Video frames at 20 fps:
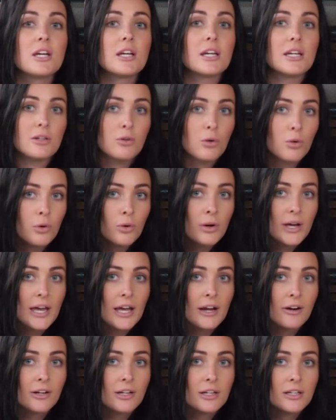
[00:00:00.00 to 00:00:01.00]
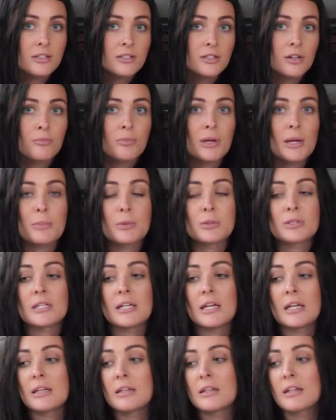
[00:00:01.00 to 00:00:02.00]
in all areas on people
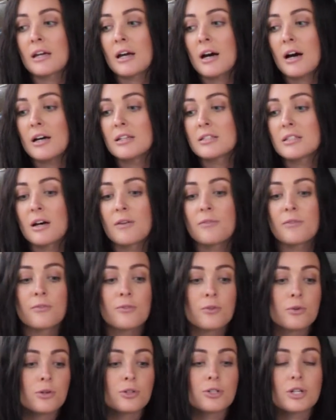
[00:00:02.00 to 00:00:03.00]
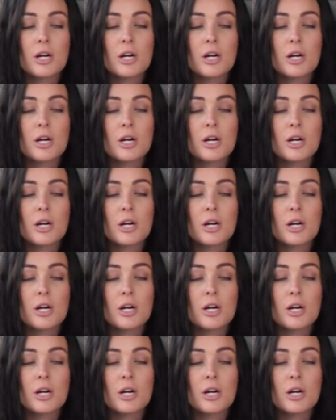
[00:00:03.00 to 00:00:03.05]
setting their cars up for four-wheel